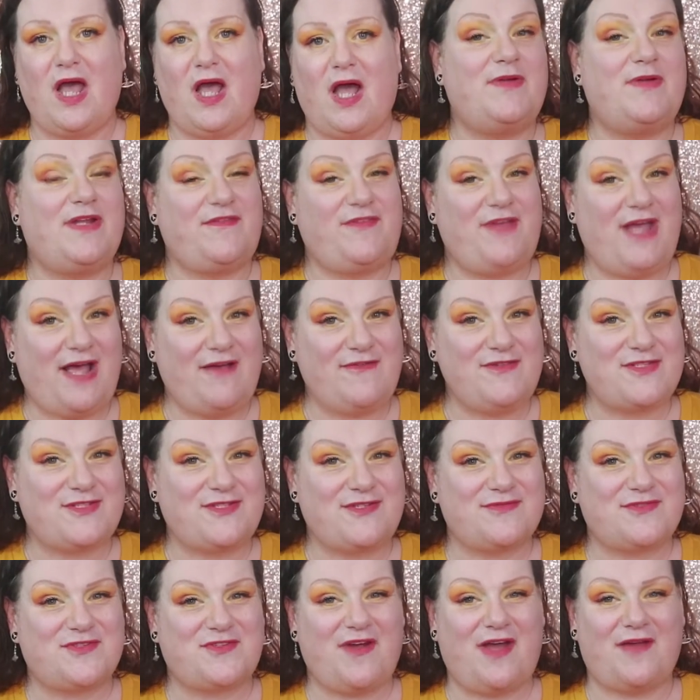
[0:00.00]
But if you haven't
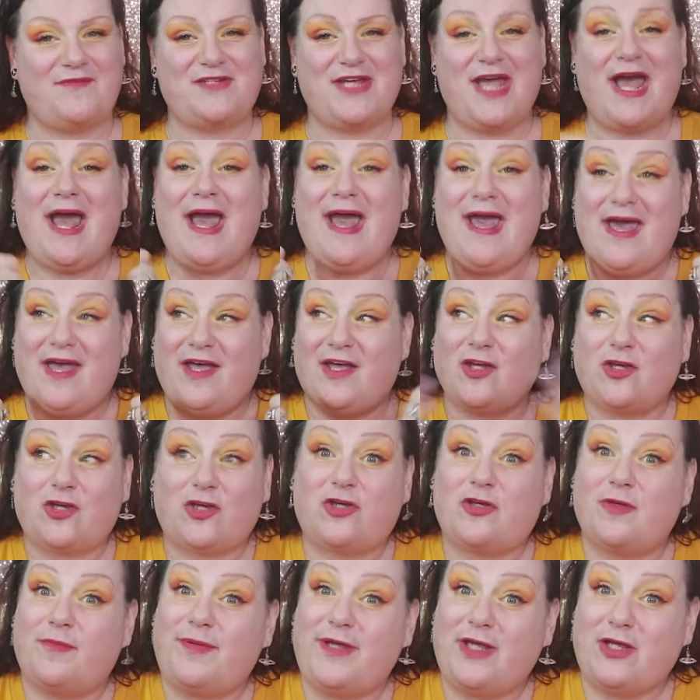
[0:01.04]
subscribed yet, it
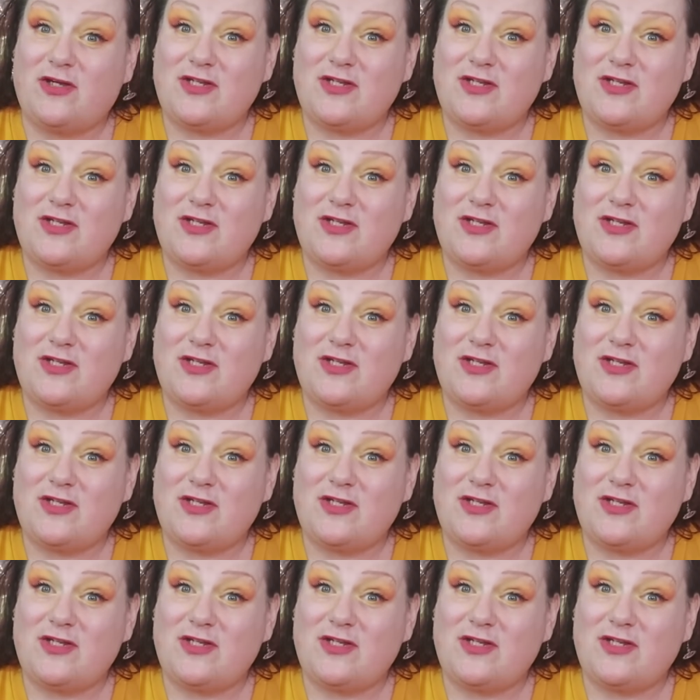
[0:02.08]
could be a